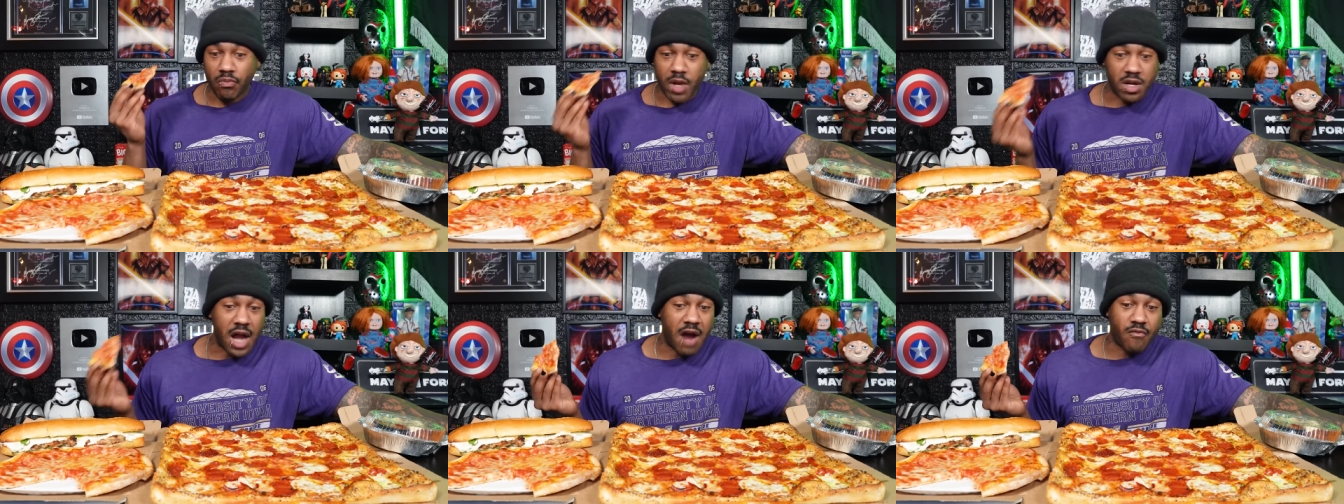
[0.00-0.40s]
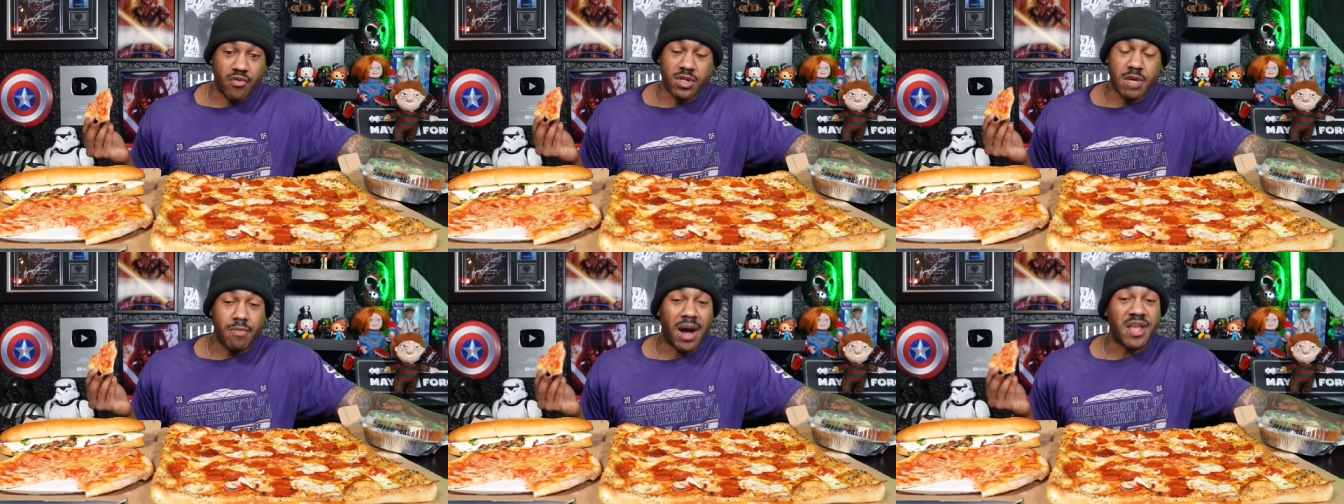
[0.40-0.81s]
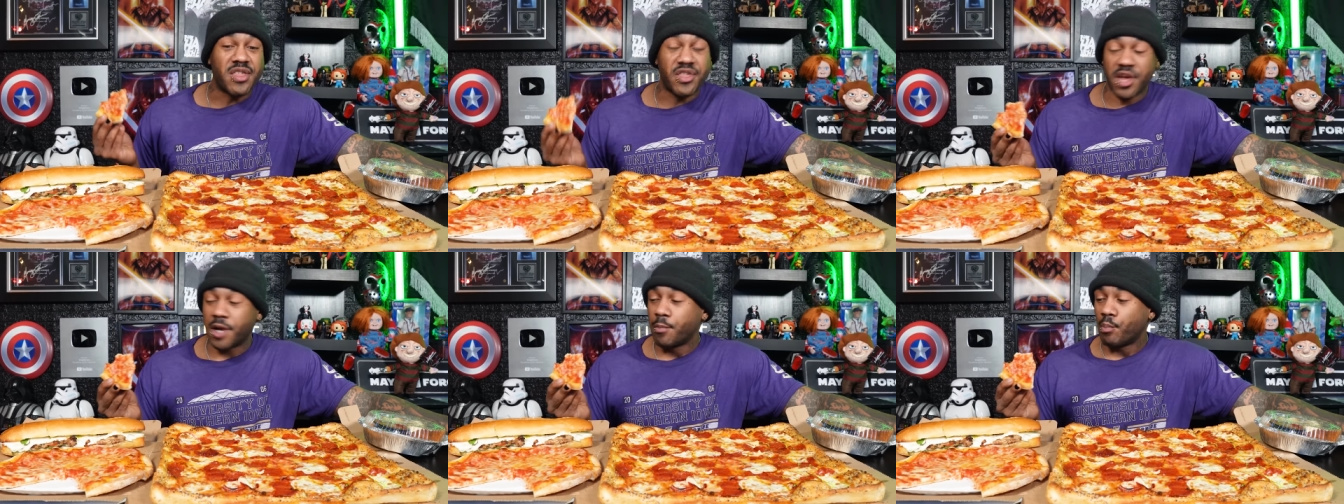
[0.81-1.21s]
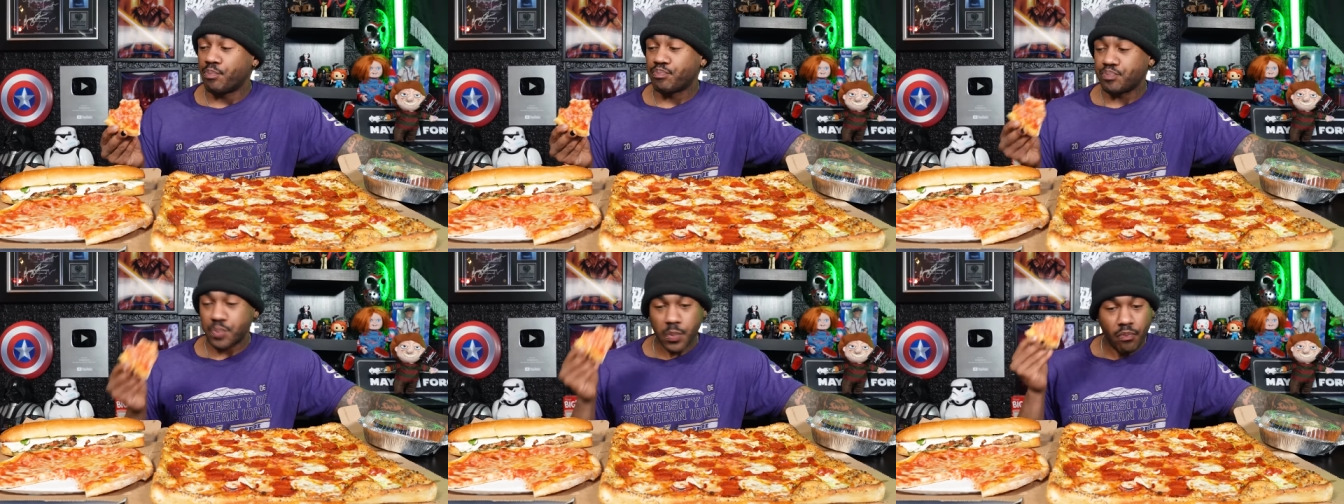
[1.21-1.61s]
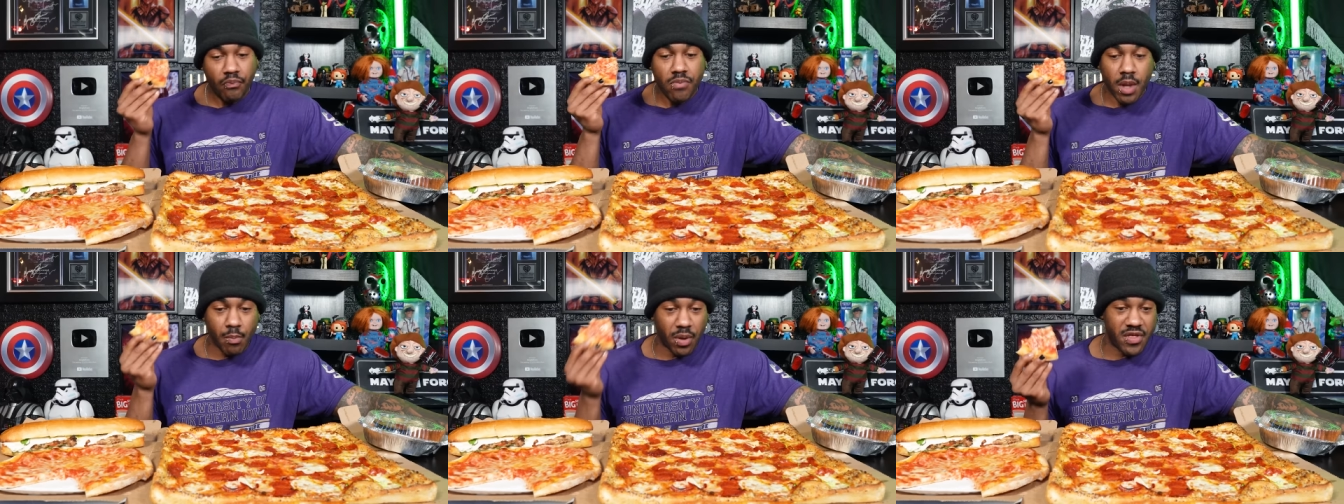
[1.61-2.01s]
Not really my thing,
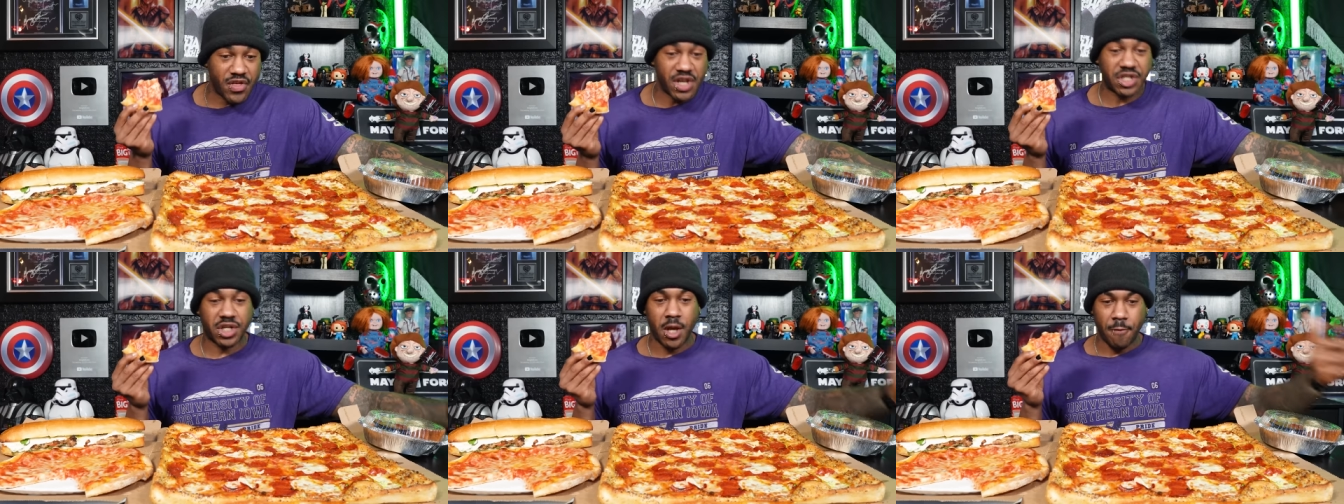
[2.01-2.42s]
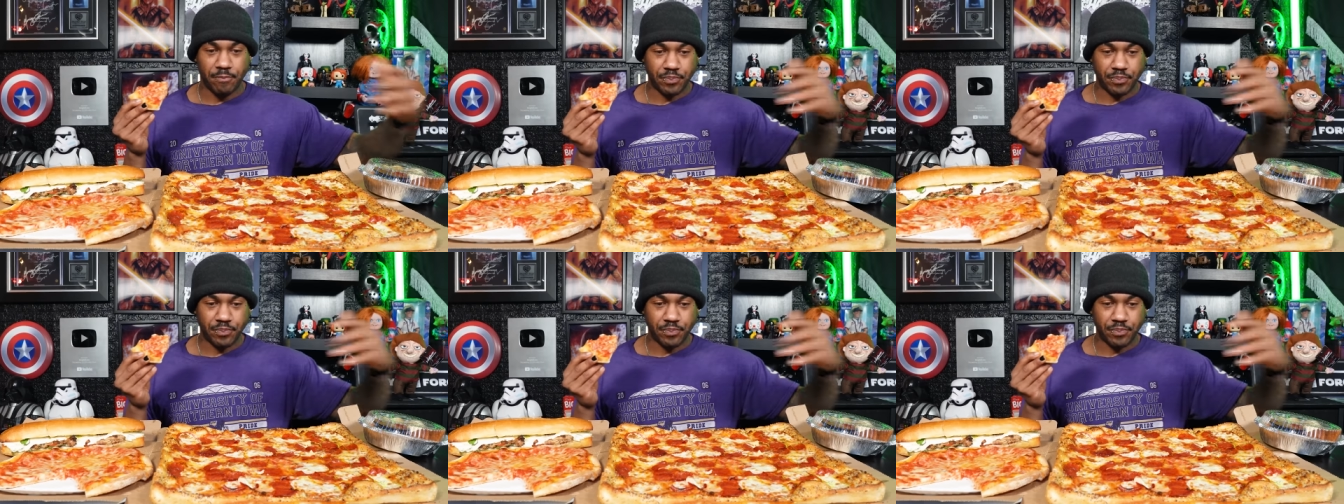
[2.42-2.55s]
but this,